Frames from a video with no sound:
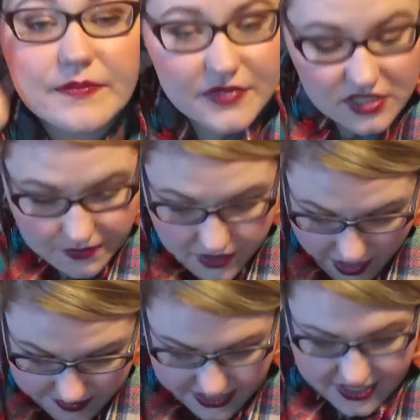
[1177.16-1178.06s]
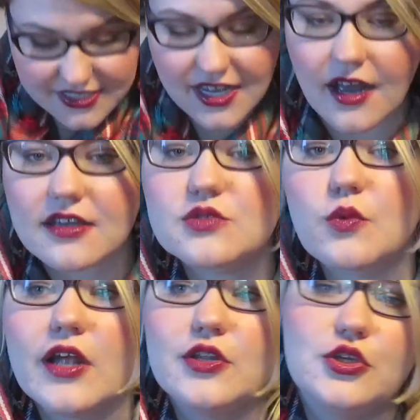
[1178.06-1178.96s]
Sometimes it sucks
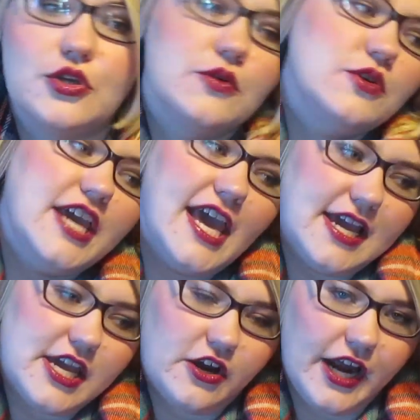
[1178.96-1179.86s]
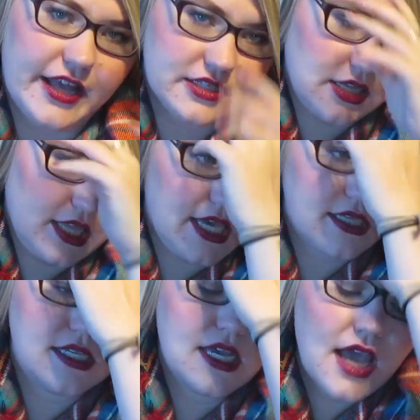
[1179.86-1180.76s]
when you can't get your hands on
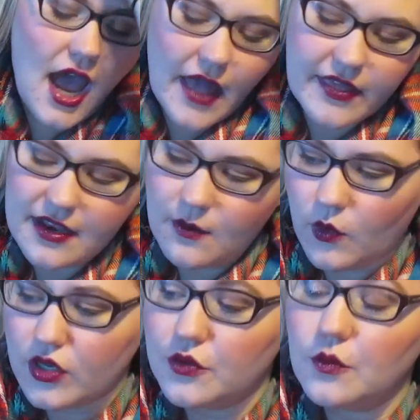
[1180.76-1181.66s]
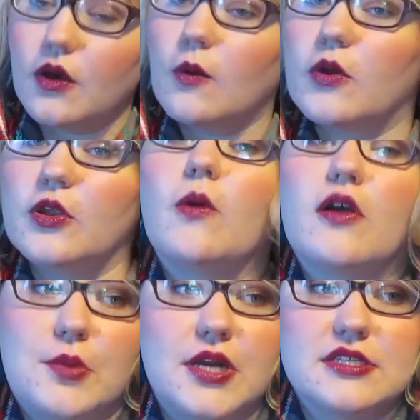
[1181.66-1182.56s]
things, and then when you are
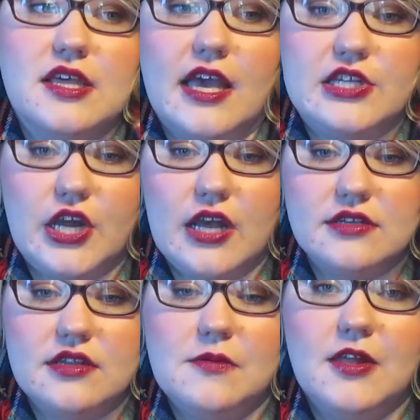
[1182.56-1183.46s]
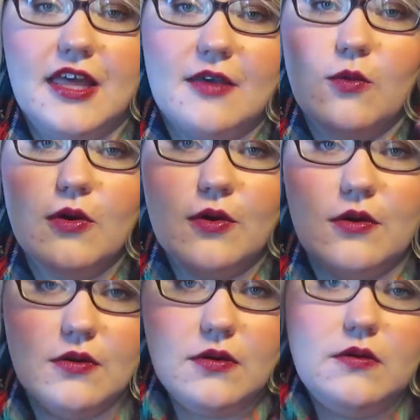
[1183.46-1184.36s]
the person that gets your hands on them, you're like,
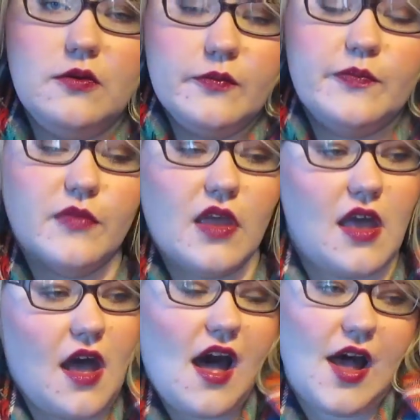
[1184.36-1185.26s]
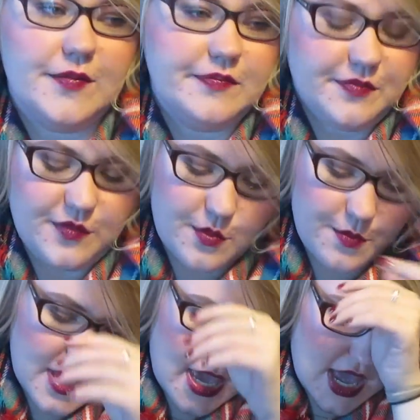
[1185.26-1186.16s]
woohoo!
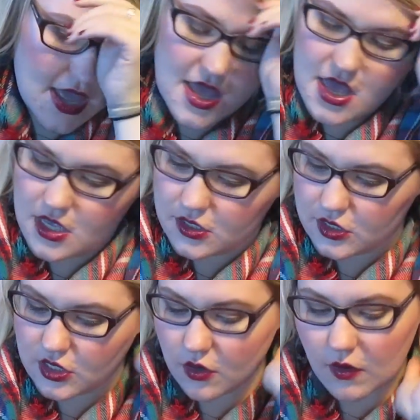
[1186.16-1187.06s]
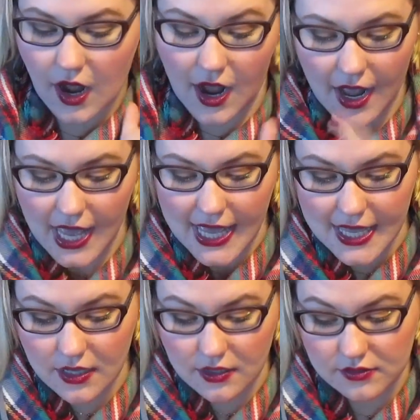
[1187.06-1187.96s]
But yeah, so
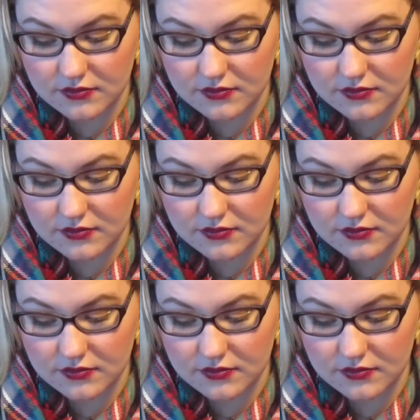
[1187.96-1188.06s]
I